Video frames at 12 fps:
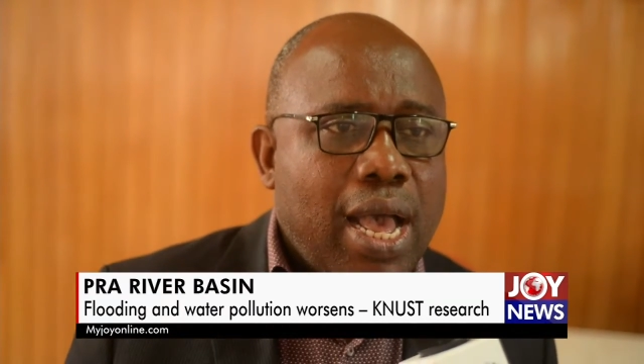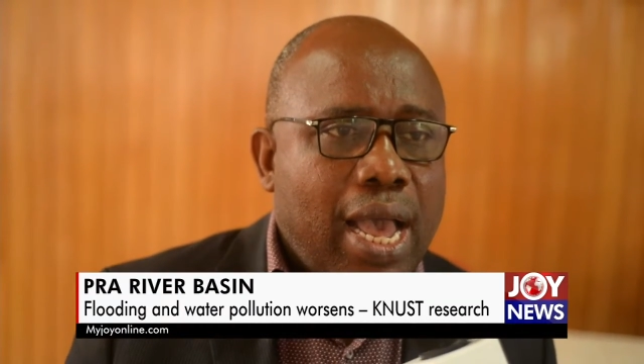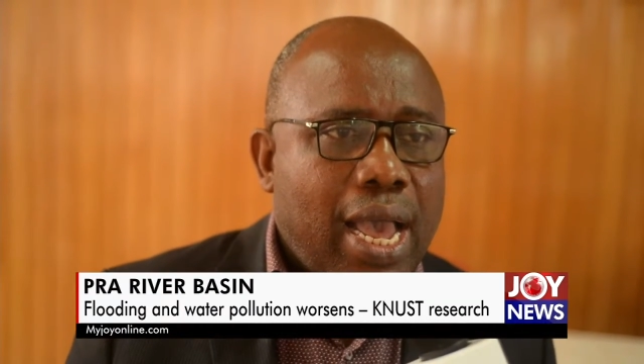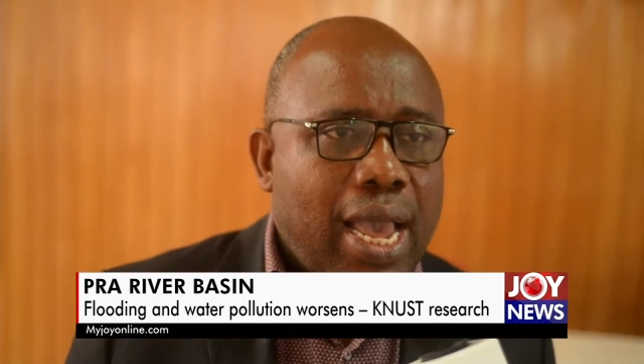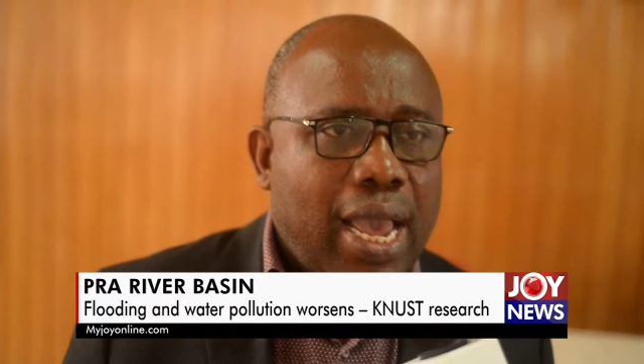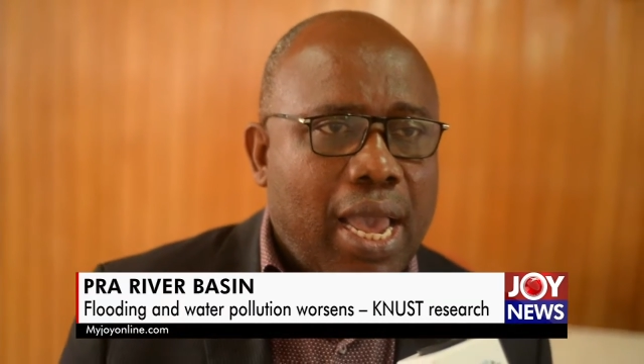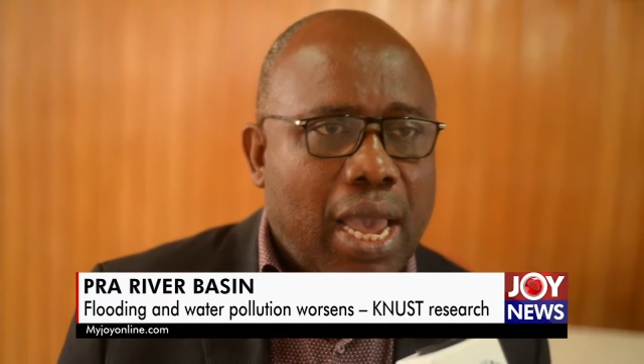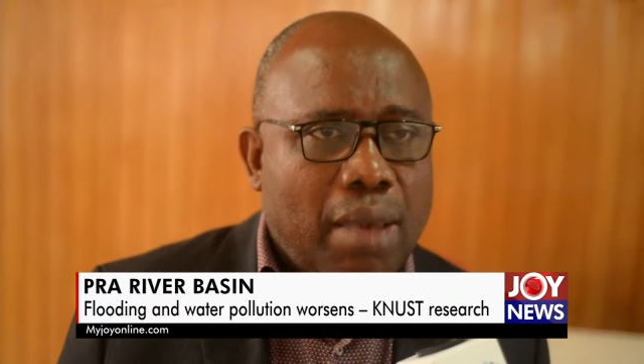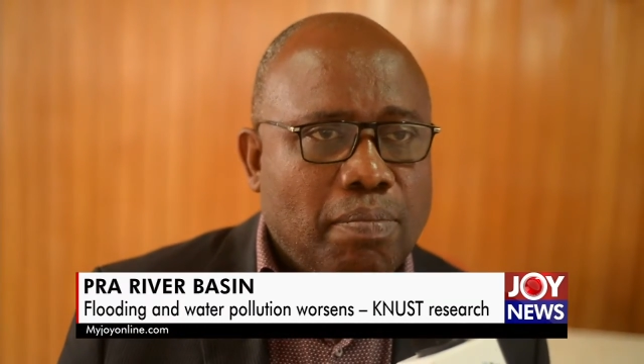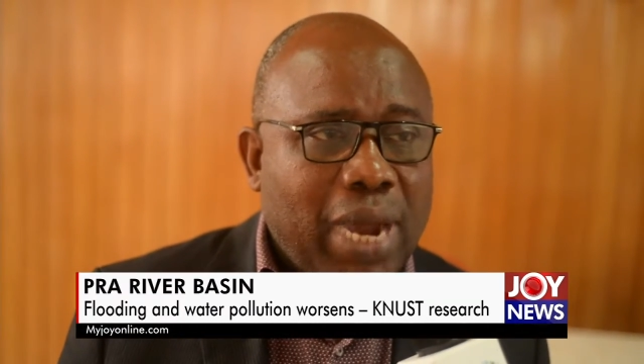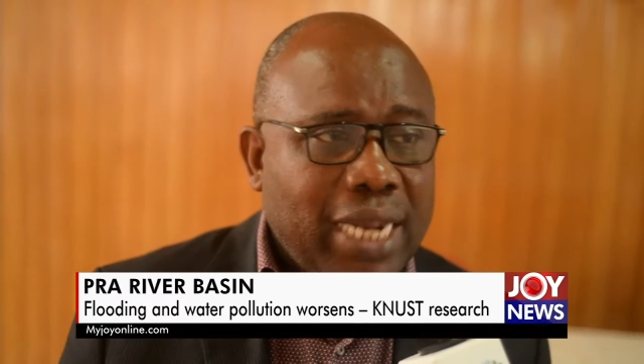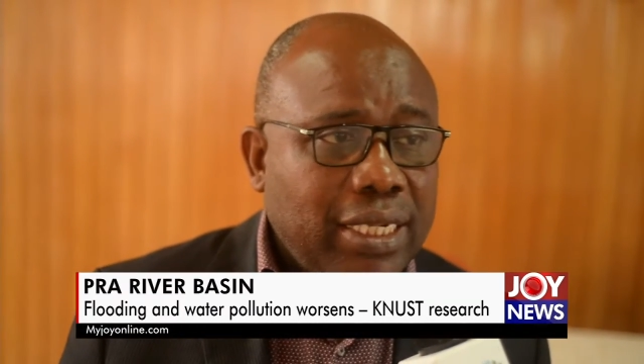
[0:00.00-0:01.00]
a
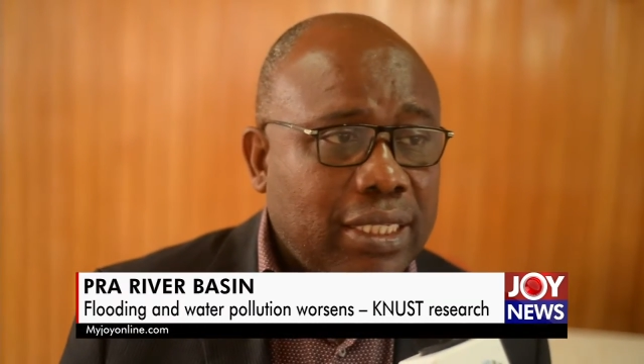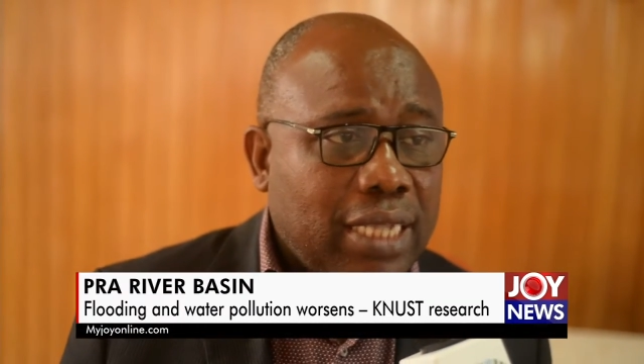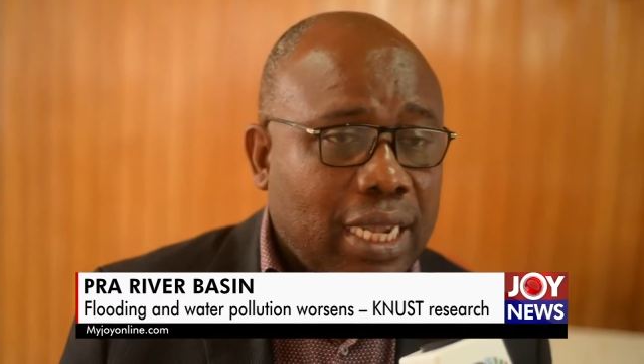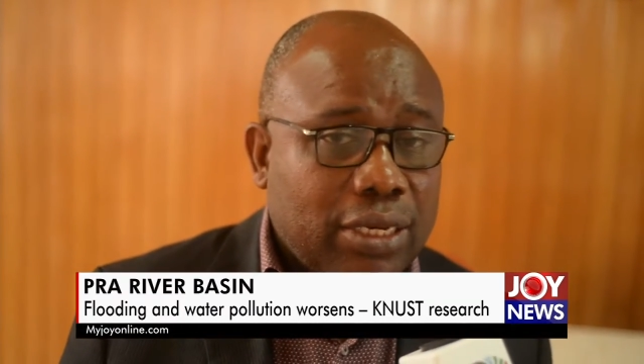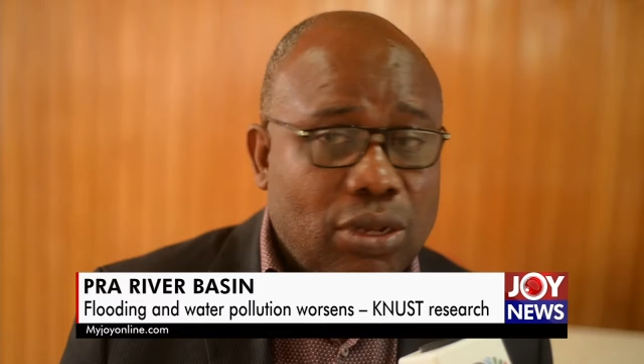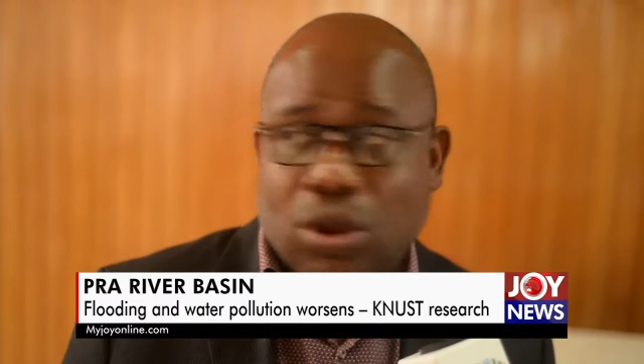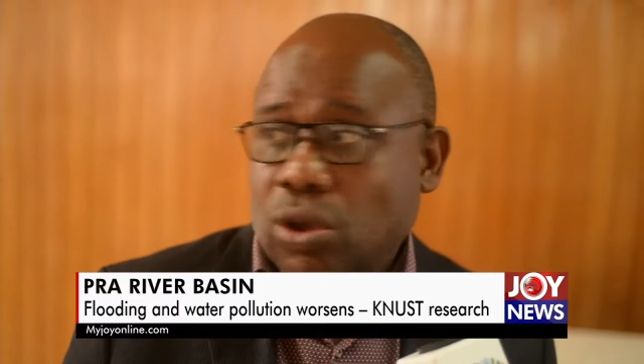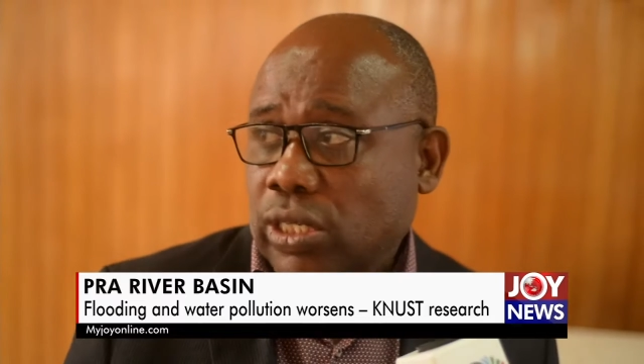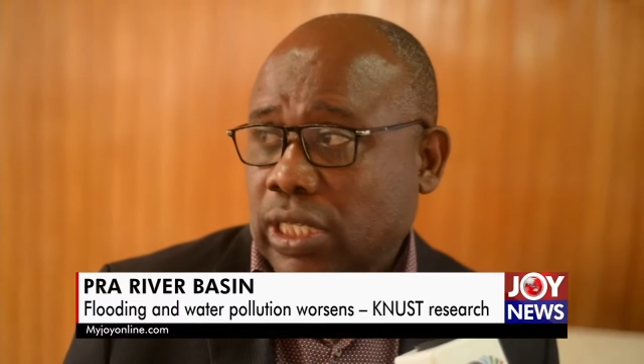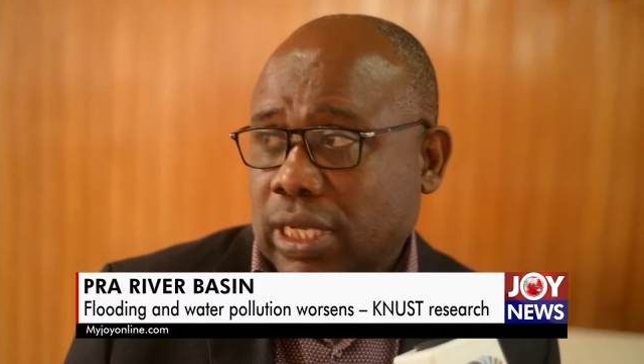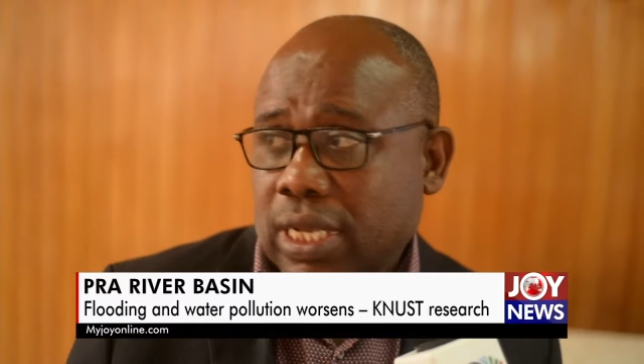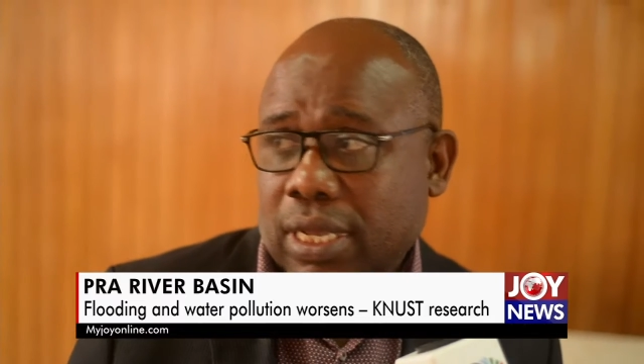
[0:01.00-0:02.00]
mining
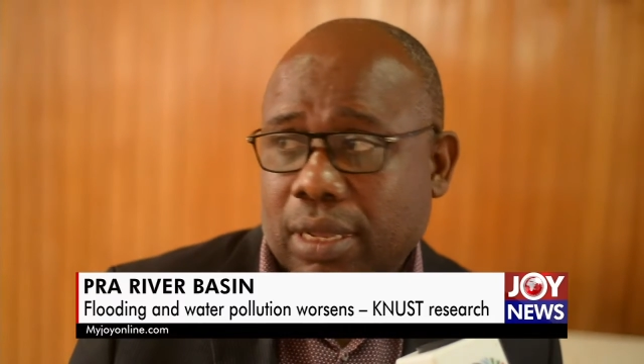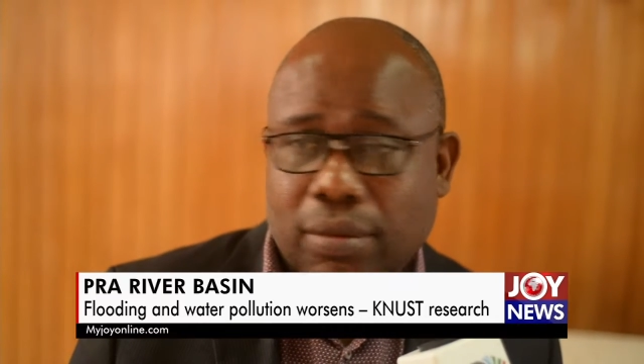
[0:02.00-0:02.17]
technology,